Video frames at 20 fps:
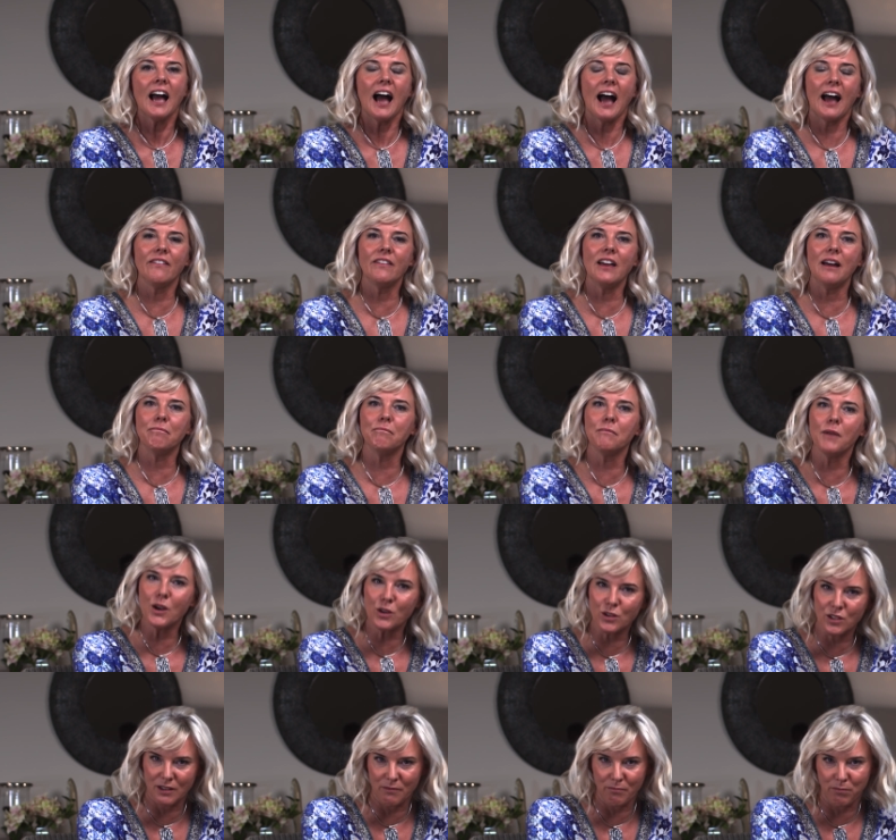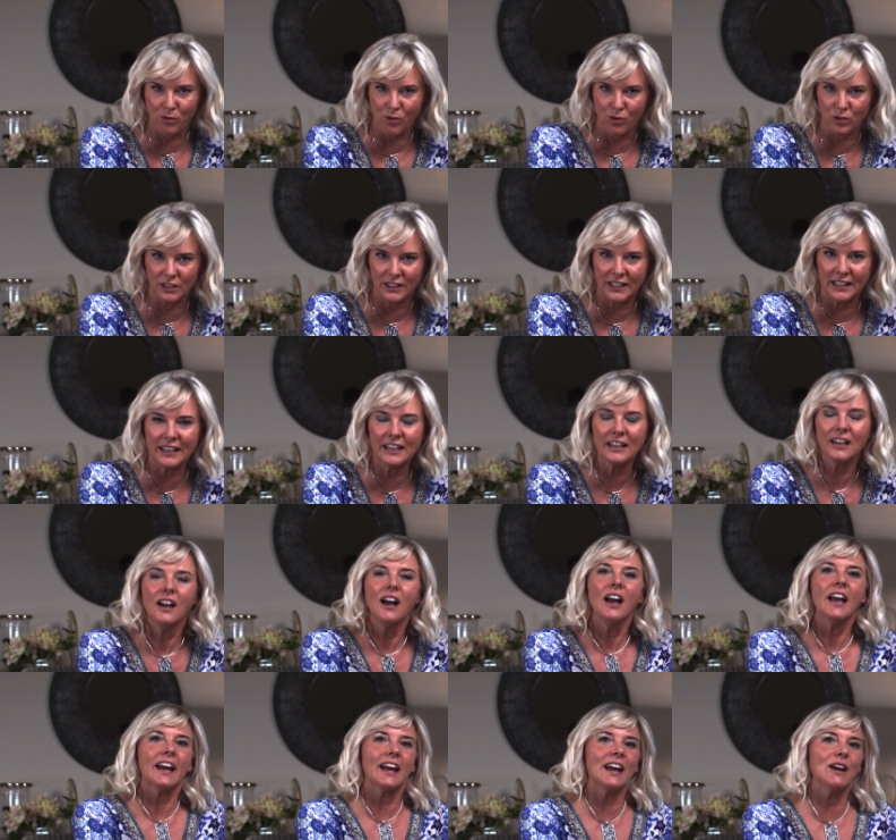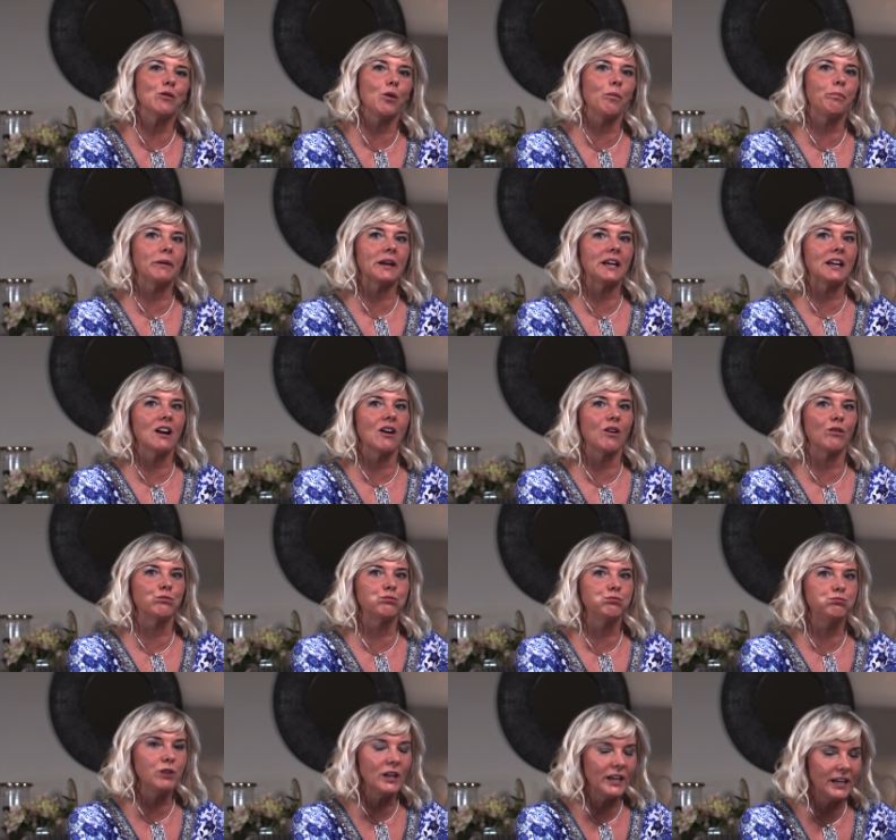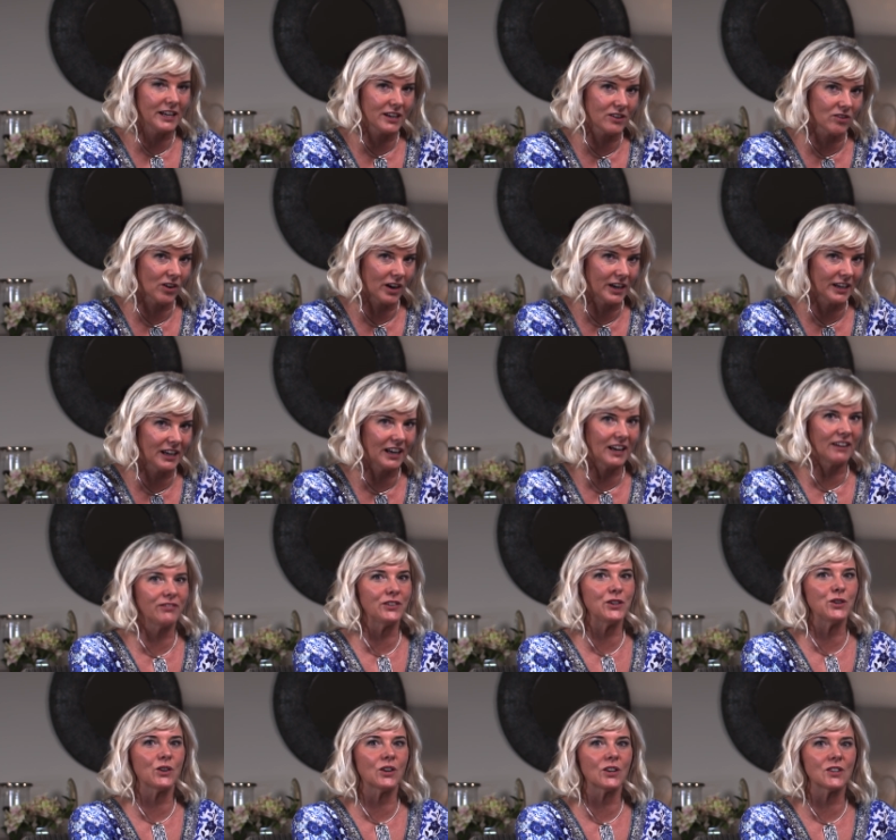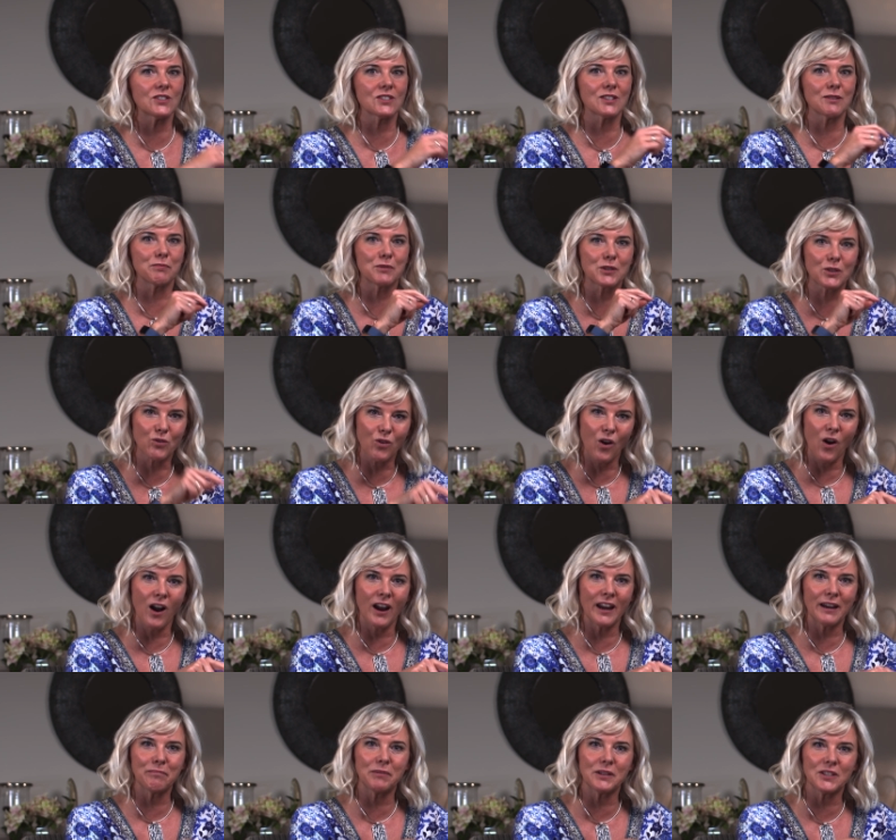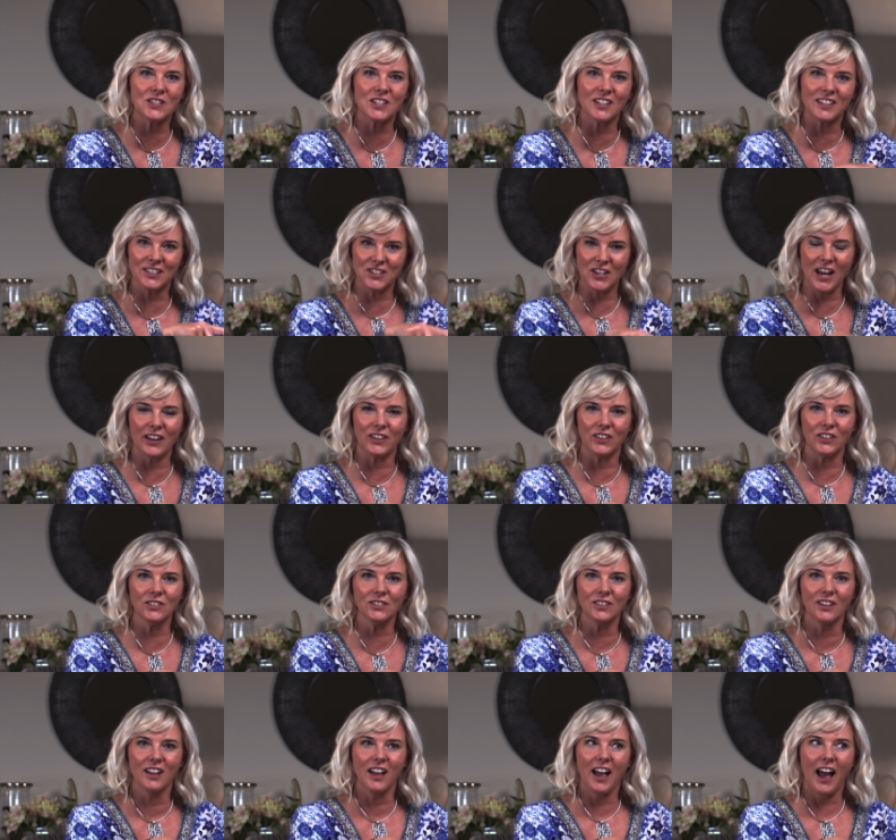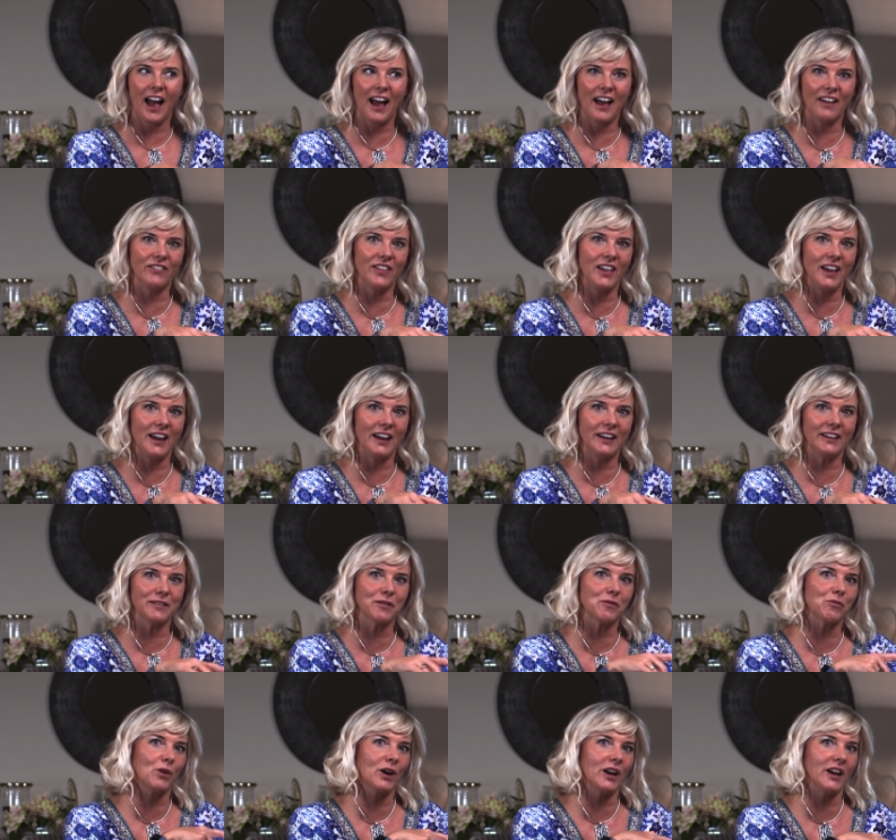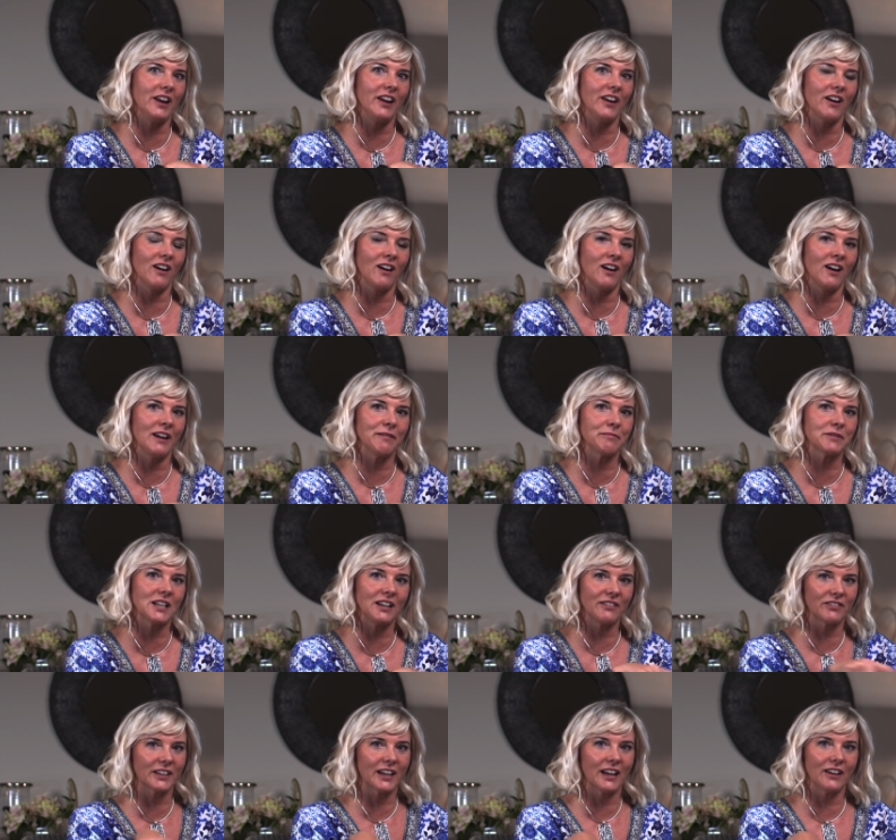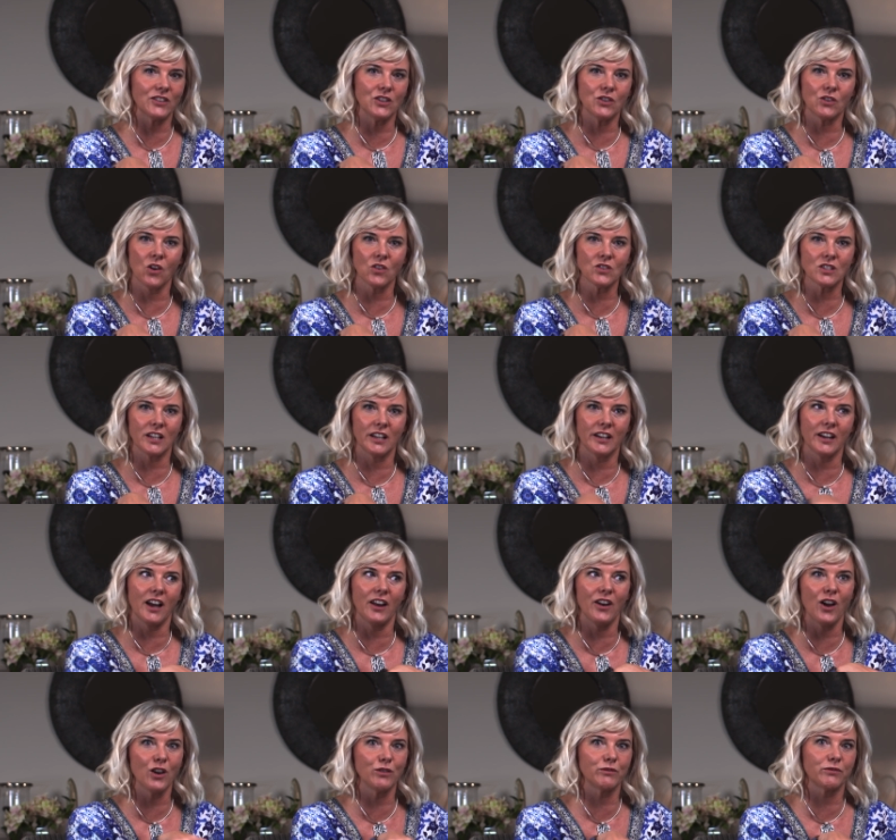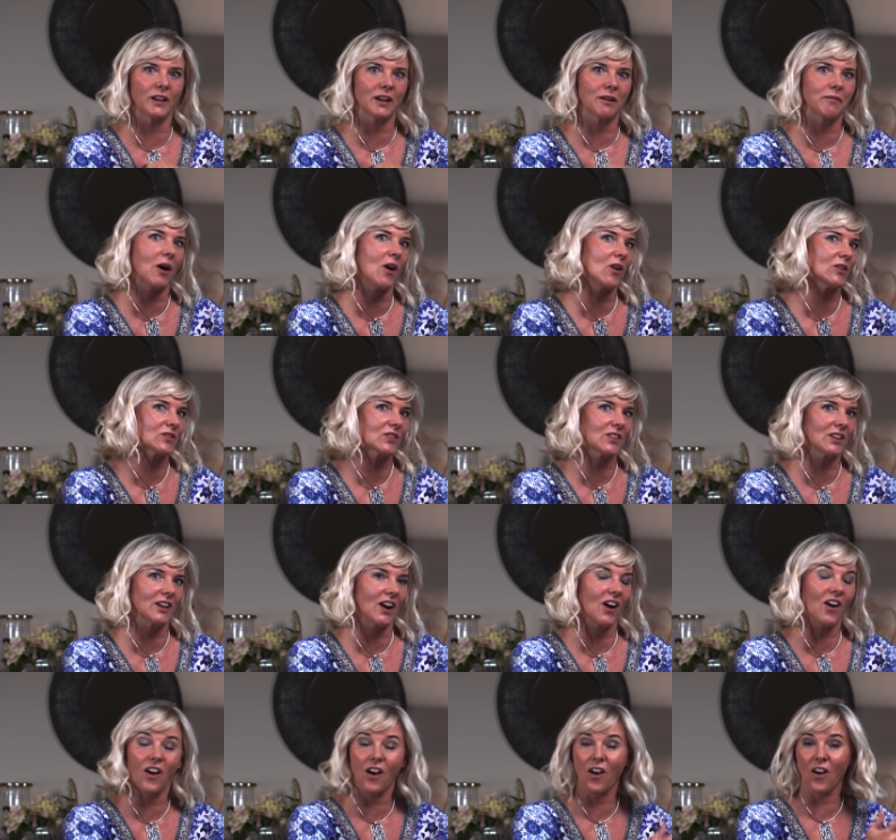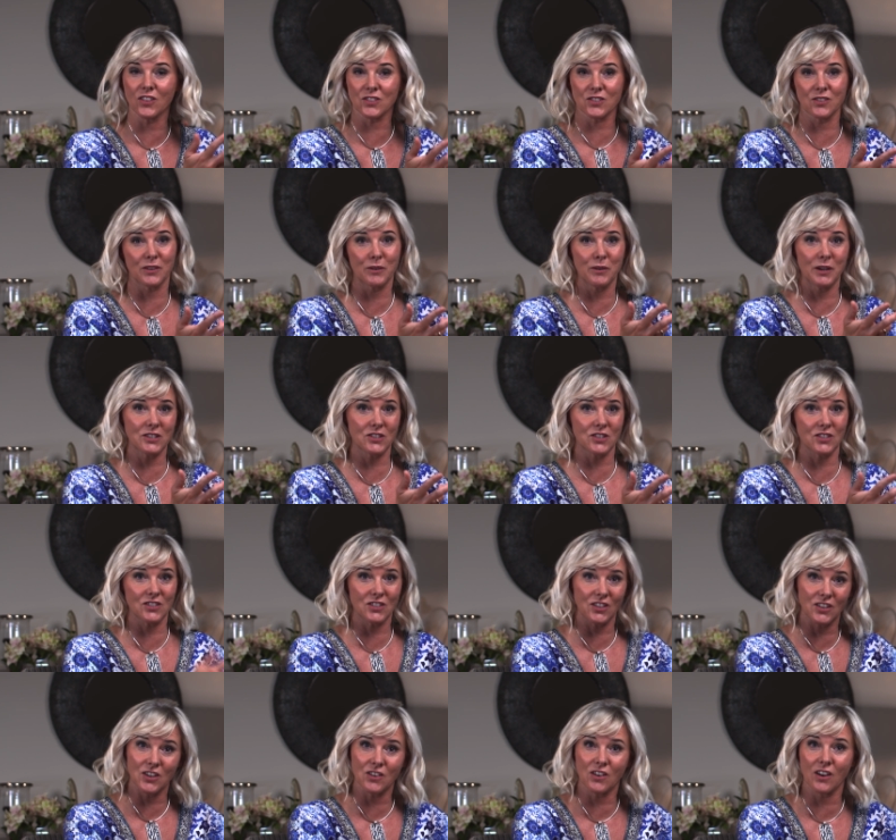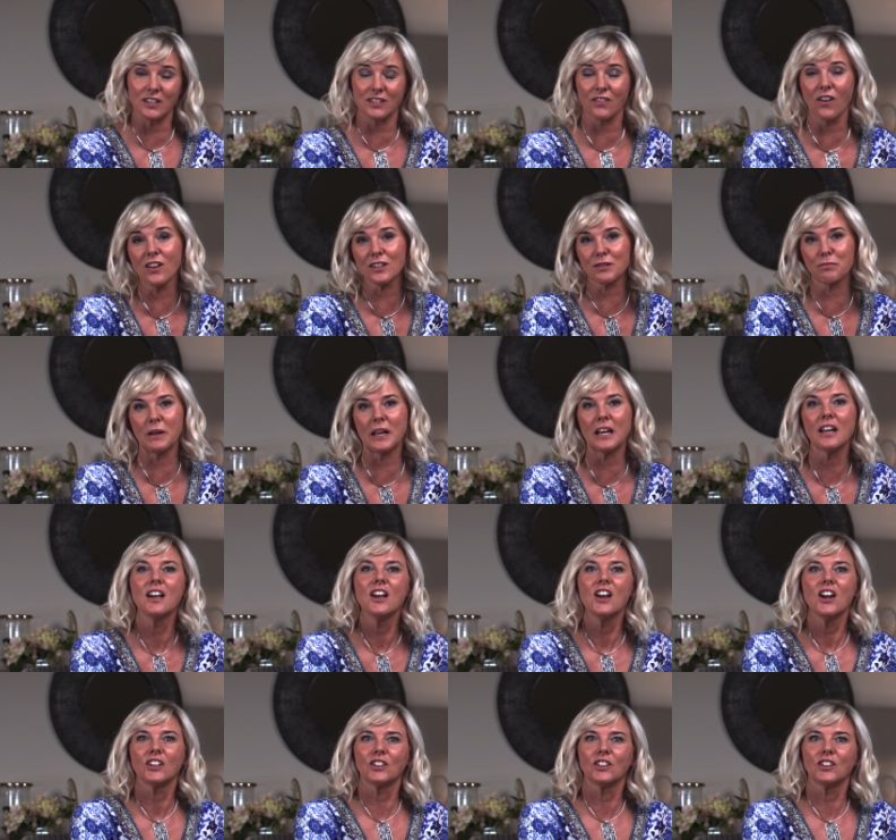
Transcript: And then most importantly, it would be really great if you could subscribe to the channel and then when I'm delivering out new content and hopefully I'm asking, uh, answering questions that you guys have asked me,